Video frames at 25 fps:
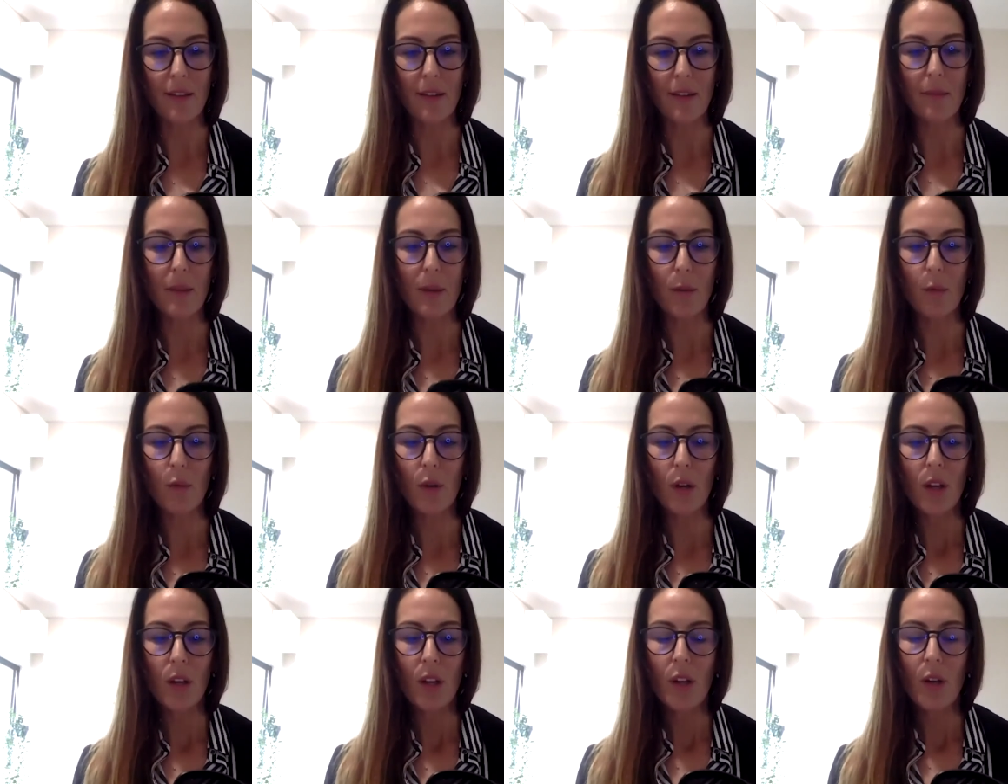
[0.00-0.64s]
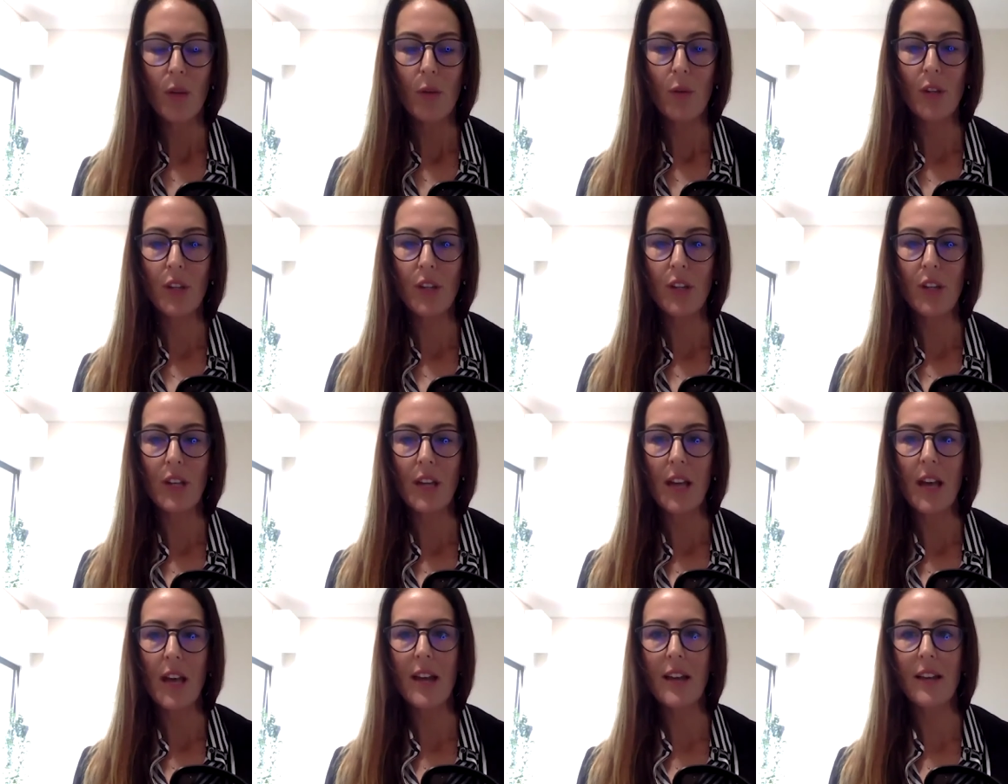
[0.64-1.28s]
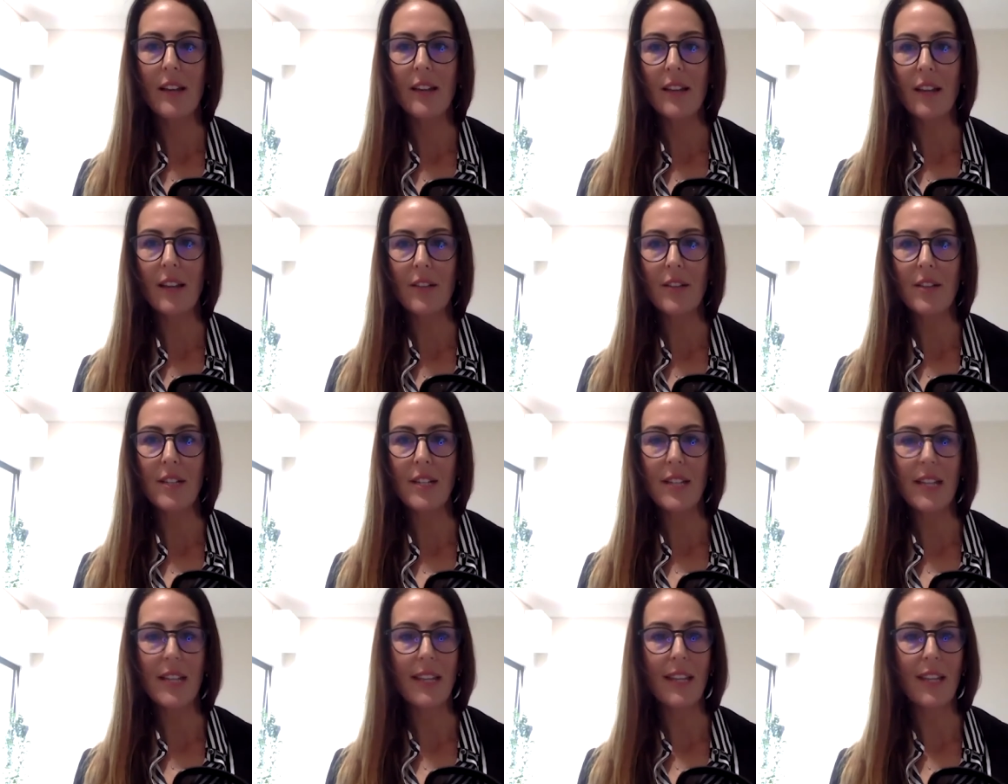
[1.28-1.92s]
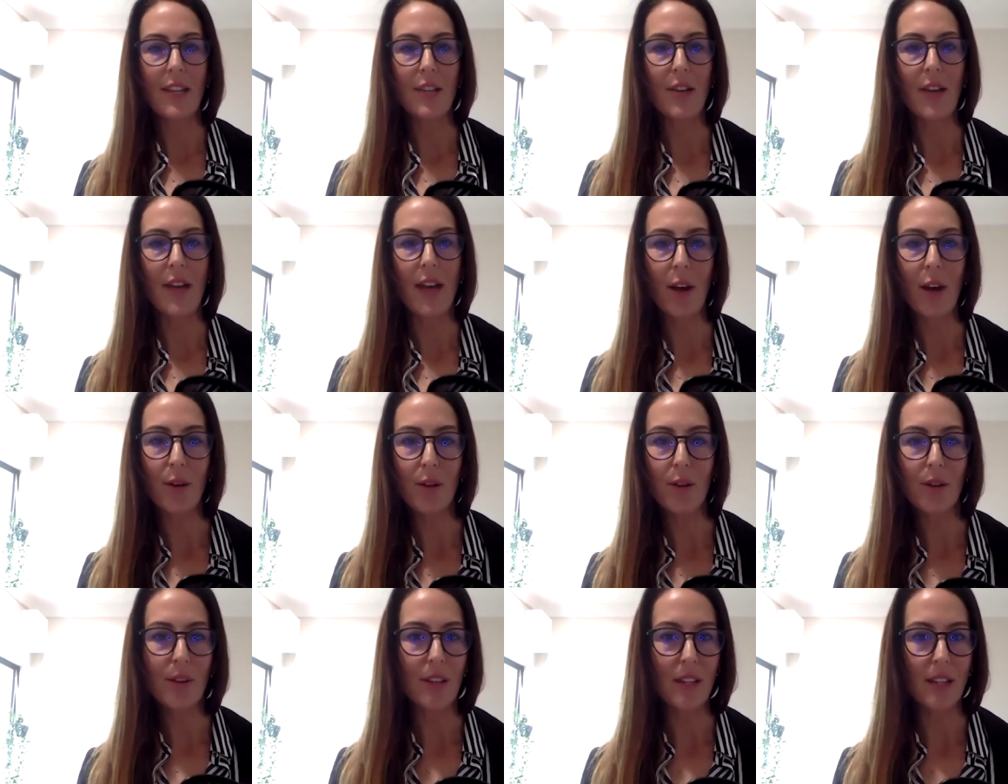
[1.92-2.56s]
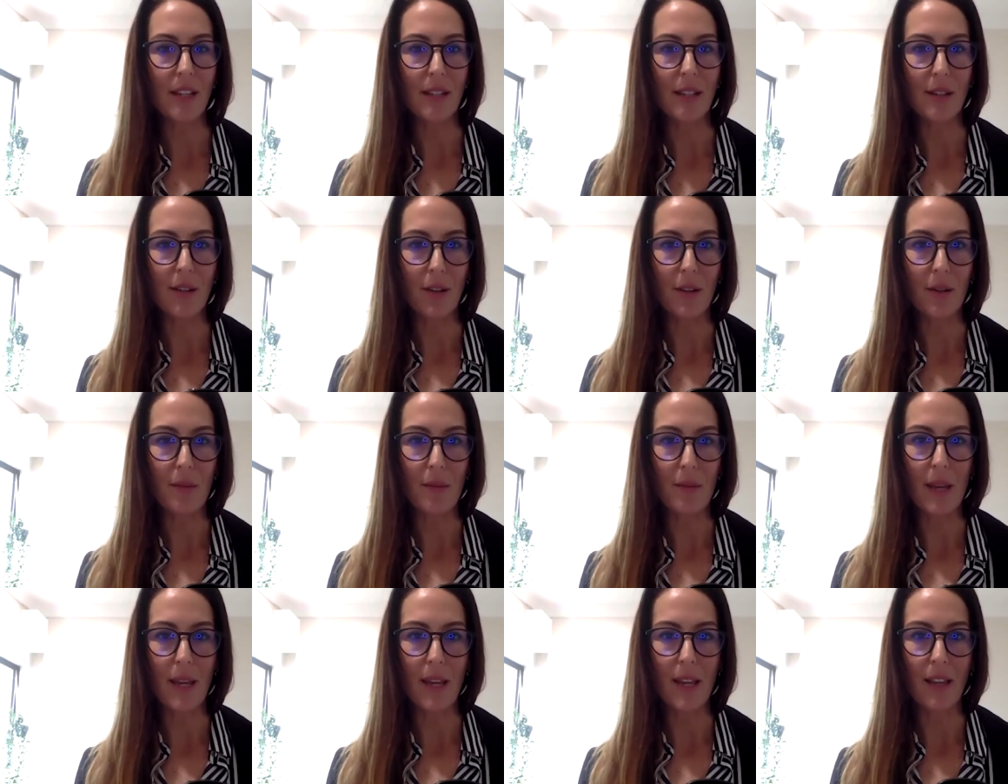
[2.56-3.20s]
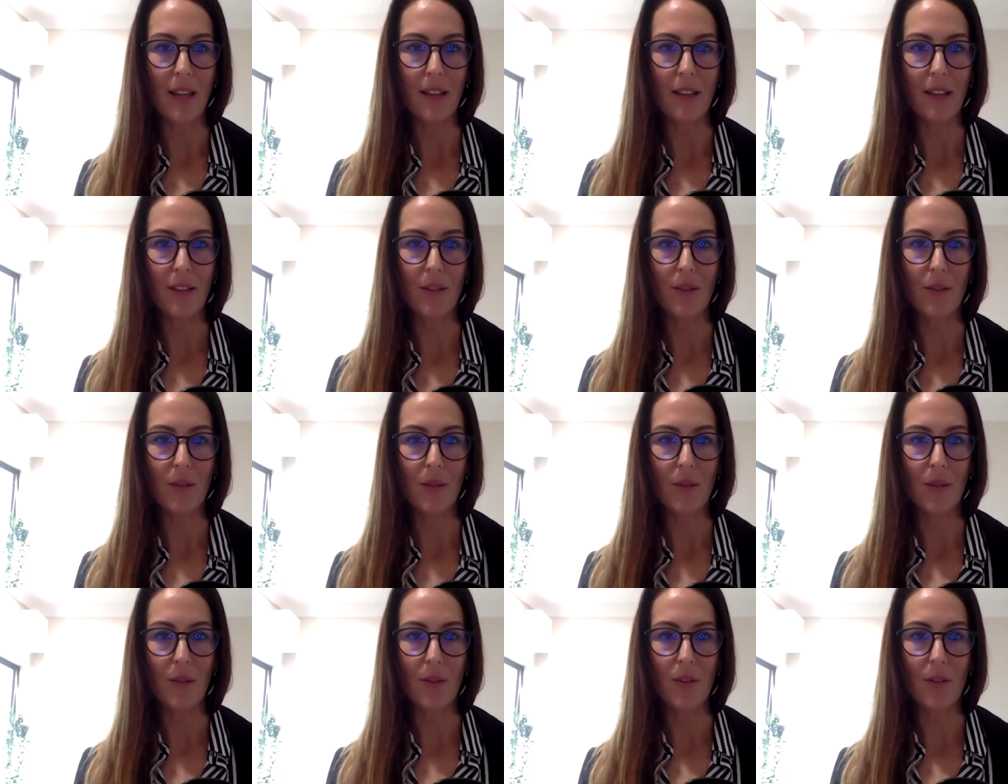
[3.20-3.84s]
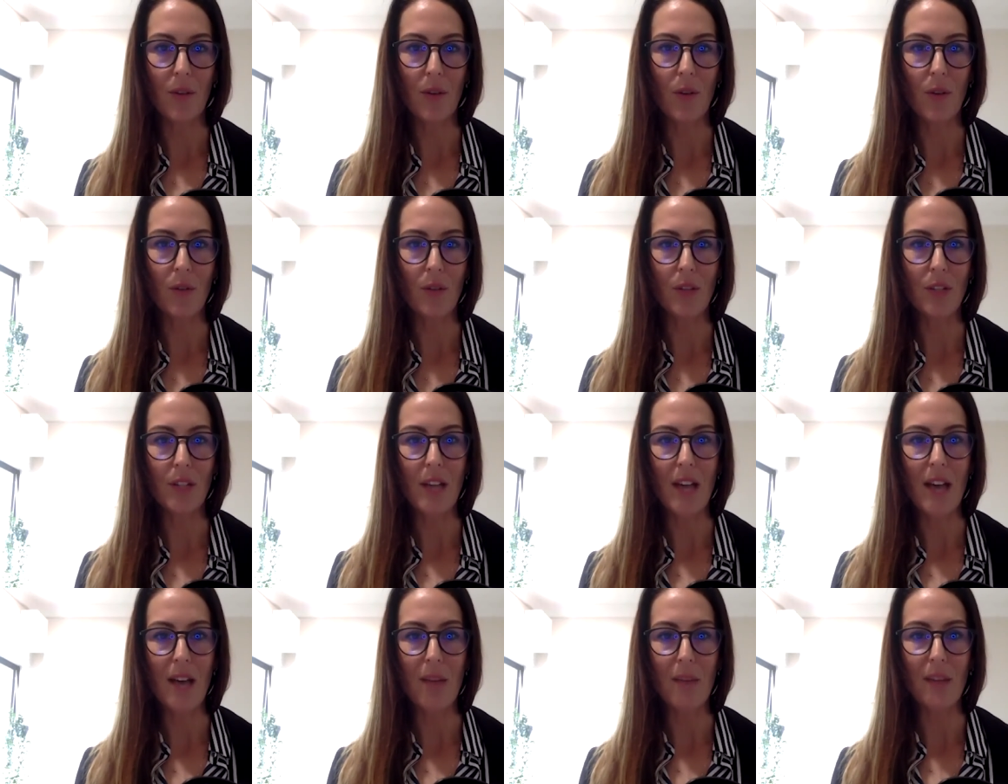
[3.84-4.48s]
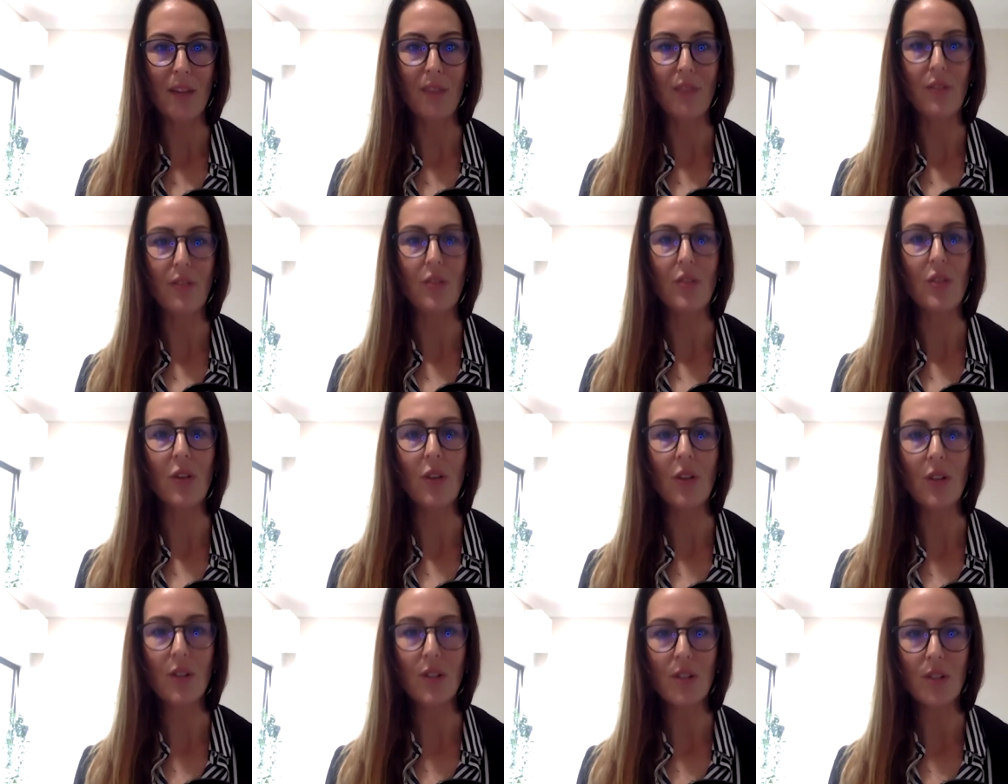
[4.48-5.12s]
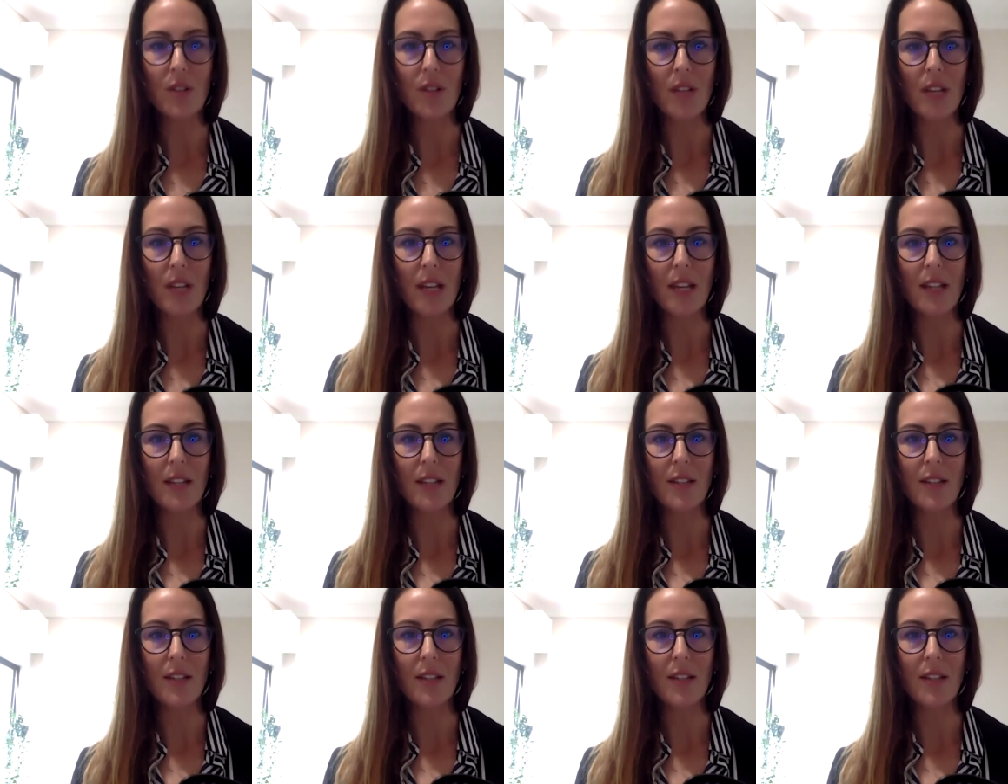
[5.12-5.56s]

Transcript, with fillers: I'm like, well, well, you can't guarantee that your health is going to be good all the time if you don't do that.